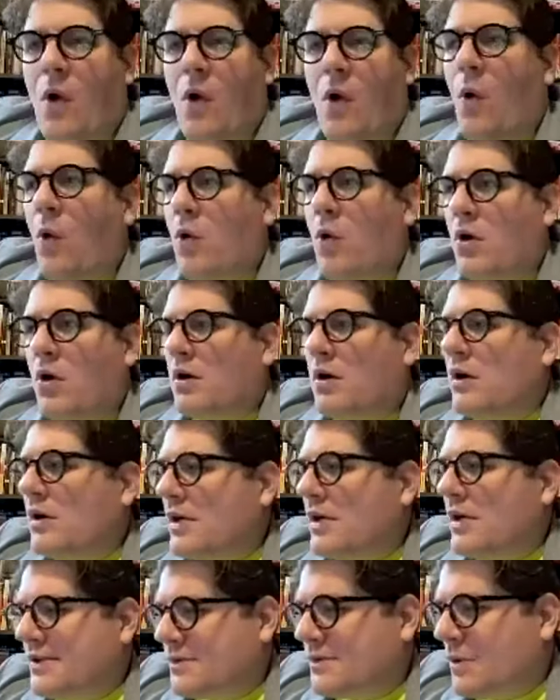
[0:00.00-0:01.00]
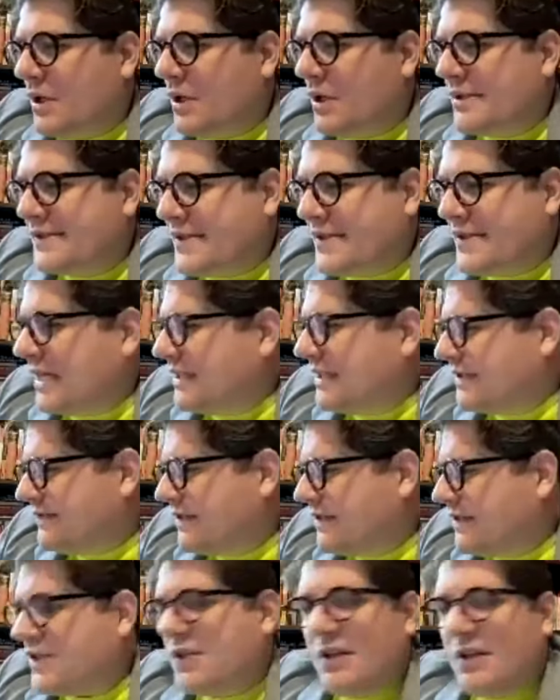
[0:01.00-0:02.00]
horror as well as science
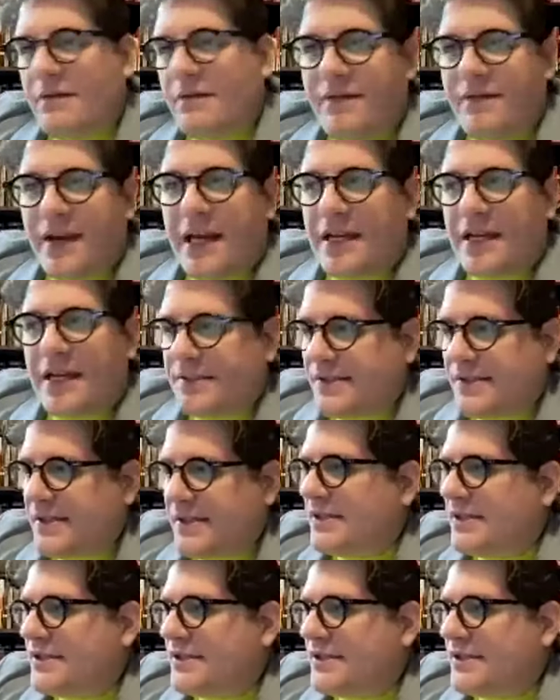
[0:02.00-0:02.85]
fiction and fantasy.